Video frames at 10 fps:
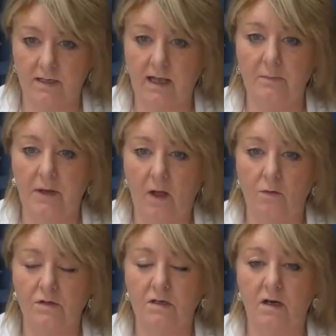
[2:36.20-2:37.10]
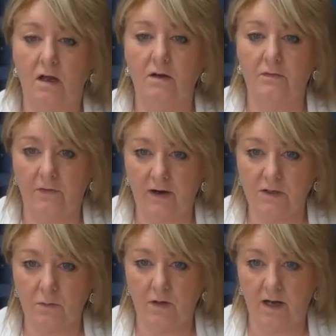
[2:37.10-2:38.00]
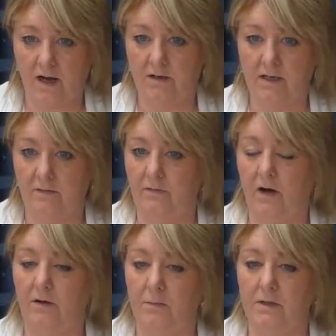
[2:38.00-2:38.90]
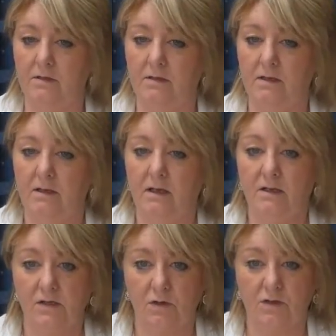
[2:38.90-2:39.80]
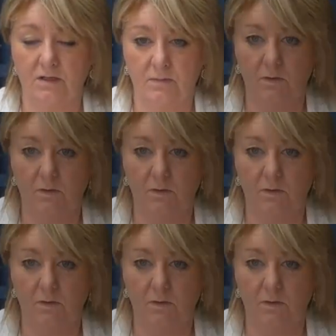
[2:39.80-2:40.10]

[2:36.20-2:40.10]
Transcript: can then be hosted on a virtual learning environment such as